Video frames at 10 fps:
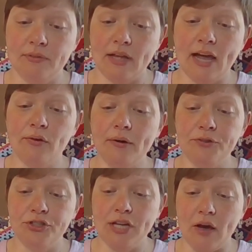I
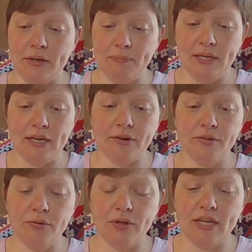crouched down and peered
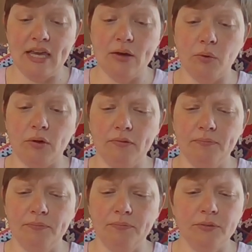through the keyhole.
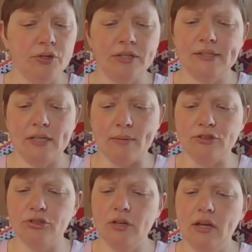Couldn't see
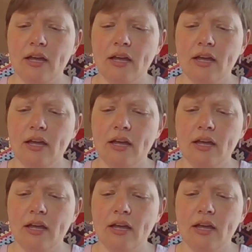much.